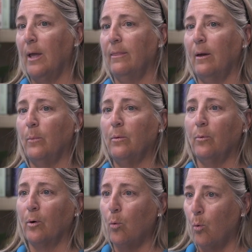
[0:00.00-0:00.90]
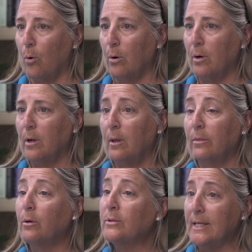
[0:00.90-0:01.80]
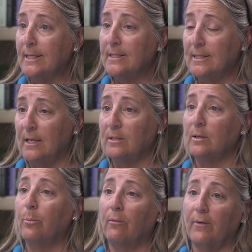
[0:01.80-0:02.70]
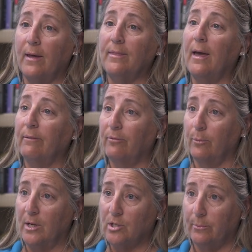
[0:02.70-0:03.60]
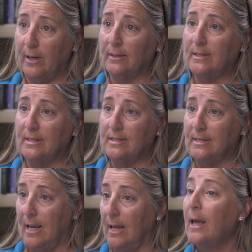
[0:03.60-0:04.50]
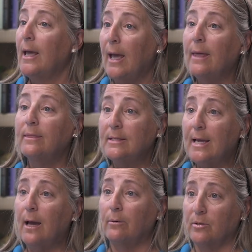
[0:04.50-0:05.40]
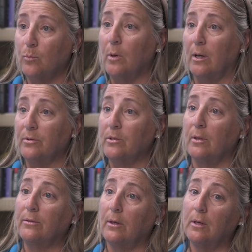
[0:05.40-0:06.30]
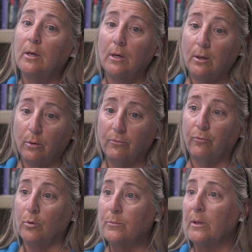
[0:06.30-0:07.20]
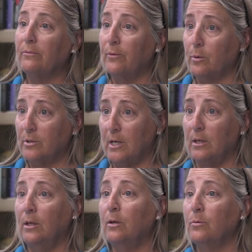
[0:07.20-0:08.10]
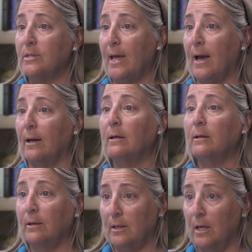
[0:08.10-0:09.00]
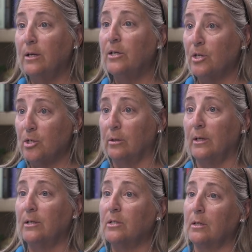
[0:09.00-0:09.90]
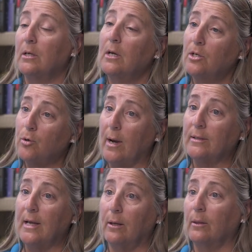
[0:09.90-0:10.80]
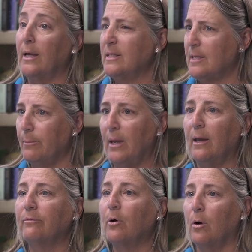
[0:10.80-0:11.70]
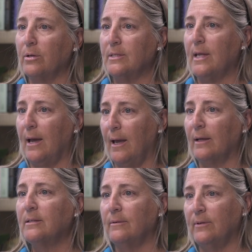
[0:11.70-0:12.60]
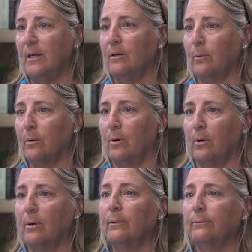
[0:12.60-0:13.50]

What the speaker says: And then we record those incidents and provide that information back to the state and the town as well, so that the code enforcement folks can use that additionally to track down lights that may have caused that activity to occur.